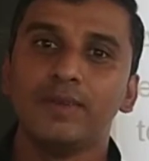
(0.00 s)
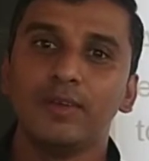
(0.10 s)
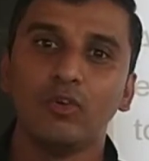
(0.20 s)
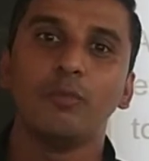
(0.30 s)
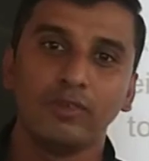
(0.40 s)

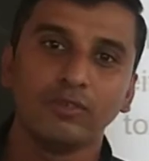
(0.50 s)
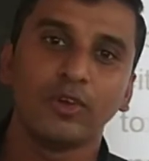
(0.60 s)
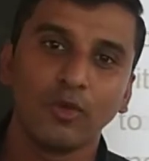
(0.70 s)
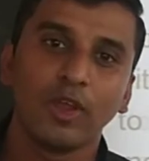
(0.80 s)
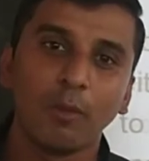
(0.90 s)
Do means
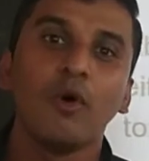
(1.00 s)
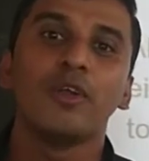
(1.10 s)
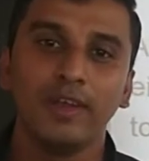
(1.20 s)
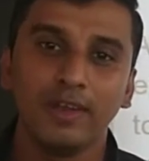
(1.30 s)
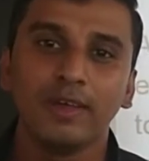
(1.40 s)
what you call abort
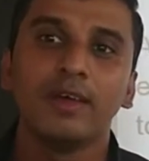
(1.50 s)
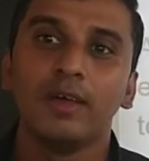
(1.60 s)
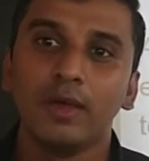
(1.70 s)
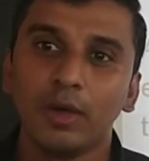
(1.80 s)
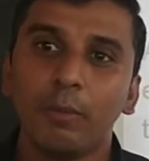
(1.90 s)
it,
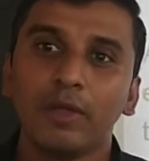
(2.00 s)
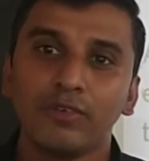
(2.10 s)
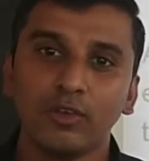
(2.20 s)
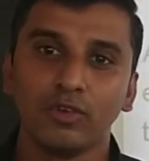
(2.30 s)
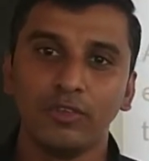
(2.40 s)
my
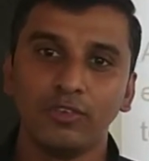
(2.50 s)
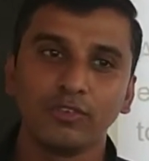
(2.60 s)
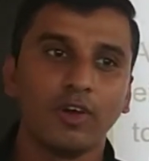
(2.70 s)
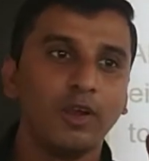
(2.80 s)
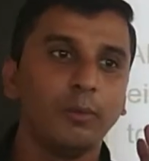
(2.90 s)
child. So this is
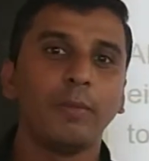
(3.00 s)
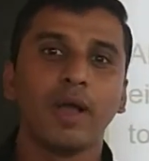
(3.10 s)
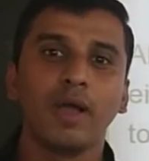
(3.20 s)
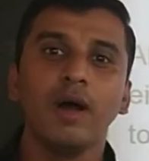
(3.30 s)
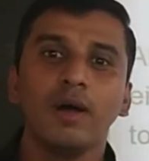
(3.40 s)
called
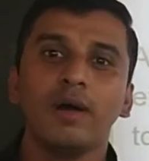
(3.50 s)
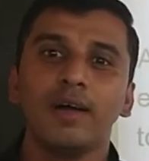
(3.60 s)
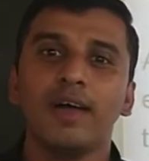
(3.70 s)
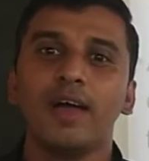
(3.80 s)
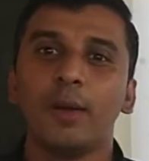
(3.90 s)

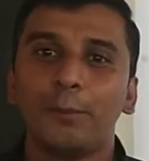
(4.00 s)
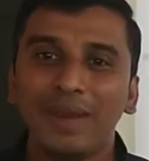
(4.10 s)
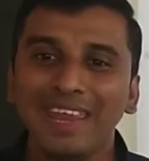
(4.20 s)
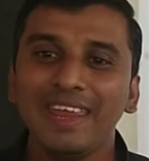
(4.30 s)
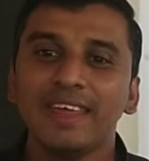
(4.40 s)

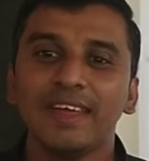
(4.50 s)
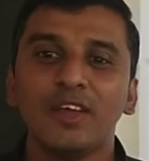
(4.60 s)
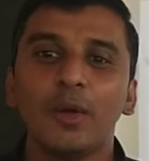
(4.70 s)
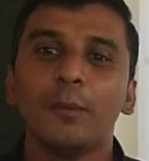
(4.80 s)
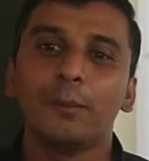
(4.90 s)

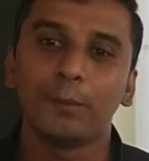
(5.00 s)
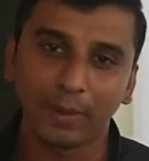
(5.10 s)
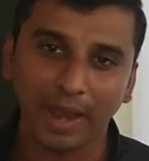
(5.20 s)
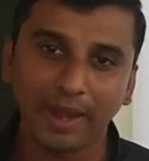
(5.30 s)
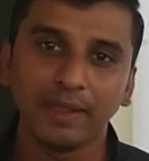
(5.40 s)

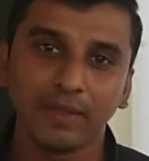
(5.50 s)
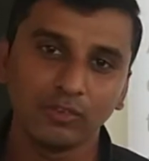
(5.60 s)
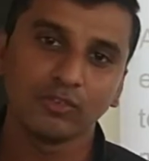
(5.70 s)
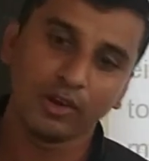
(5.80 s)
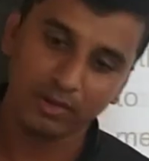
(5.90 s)
pre-planning. That
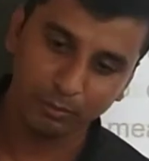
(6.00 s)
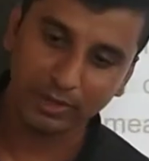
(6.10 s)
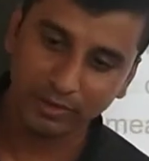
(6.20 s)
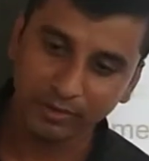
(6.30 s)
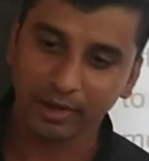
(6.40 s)
is called
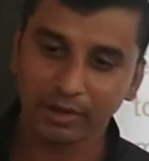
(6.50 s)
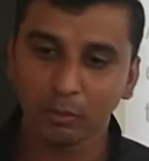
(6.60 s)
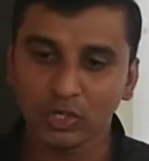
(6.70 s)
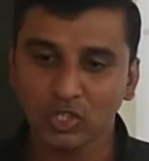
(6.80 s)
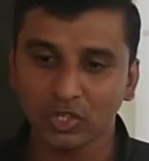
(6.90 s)
direct
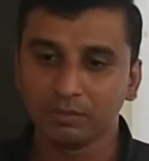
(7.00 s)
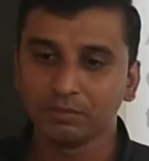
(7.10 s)
abortion.